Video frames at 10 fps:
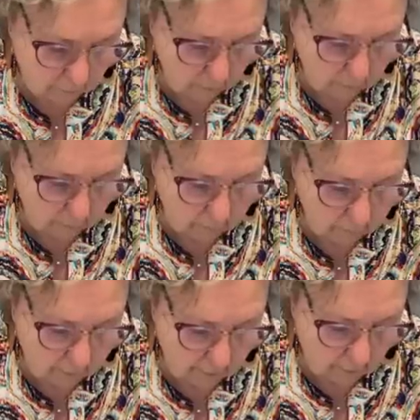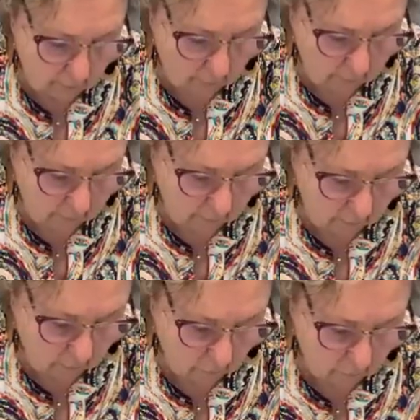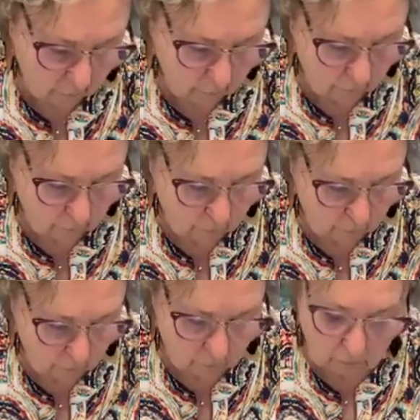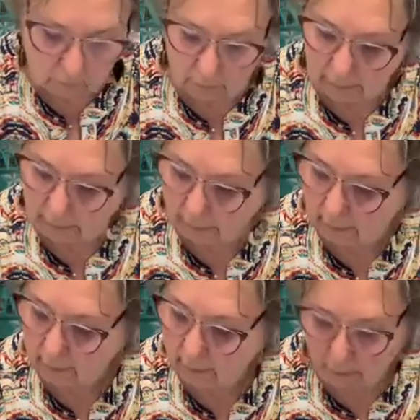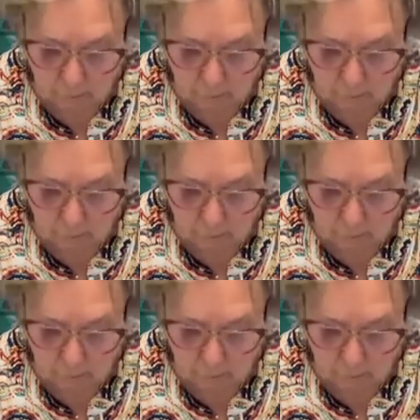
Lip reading: but this hair has to go. It has to